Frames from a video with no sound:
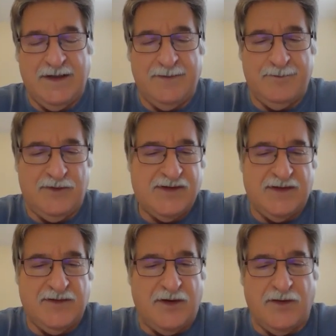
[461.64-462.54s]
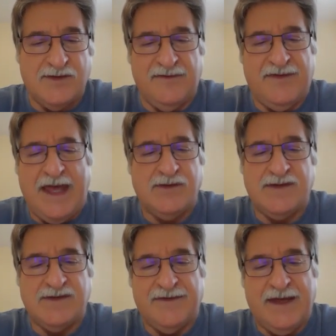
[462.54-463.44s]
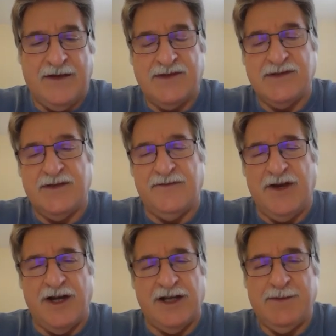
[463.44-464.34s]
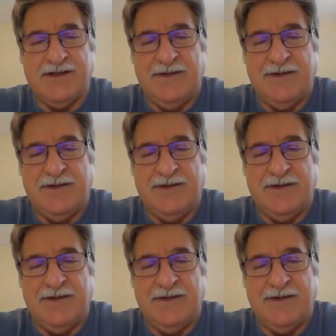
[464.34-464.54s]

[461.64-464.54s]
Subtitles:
billions of dollars and thousands of documents.